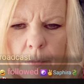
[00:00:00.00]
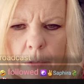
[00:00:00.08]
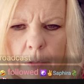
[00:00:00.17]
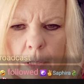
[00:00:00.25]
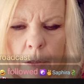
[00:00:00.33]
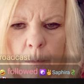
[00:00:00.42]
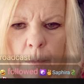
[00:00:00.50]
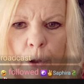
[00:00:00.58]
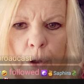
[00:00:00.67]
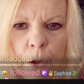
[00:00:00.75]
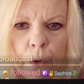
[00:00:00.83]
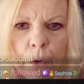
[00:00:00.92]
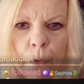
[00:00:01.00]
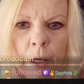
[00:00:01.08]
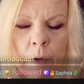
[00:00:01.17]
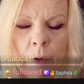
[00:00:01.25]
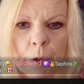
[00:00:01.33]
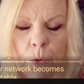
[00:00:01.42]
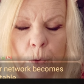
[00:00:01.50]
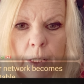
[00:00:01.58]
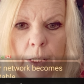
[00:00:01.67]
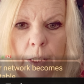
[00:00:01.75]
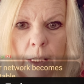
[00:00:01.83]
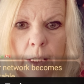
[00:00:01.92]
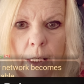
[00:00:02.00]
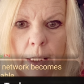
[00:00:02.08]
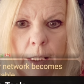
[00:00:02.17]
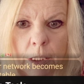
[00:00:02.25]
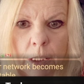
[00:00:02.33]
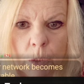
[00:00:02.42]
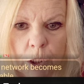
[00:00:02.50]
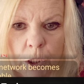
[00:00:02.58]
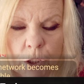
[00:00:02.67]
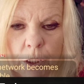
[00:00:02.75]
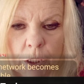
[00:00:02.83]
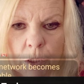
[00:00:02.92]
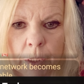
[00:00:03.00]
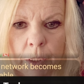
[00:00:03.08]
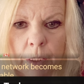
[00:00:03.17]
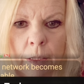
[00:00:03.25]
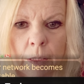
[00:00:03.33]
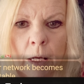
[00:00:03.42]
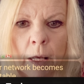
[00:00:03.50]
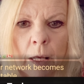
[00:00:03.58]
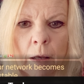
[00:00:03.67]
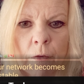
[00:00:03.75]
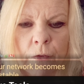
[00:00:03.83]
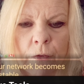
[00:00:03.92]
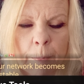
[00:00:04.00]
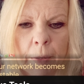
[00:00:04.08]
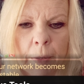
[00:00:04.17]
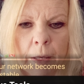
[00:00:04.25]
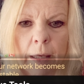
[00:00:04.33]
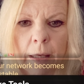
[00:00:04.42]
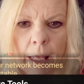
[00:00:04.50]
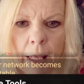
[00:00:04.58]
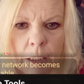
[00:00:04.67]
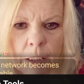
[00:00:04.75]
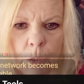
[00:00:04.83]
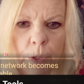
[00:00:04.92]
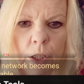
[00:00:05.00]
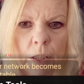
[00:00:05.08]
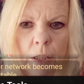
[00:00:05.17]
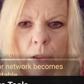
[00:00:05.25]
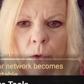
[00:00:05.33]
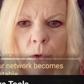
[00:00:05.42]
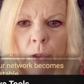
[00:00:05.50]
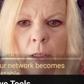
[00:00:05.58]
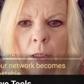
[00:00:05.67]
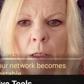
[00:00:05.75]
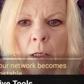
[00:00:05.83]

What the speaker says: Mirroring, where you can switch the screen, flipping the screen,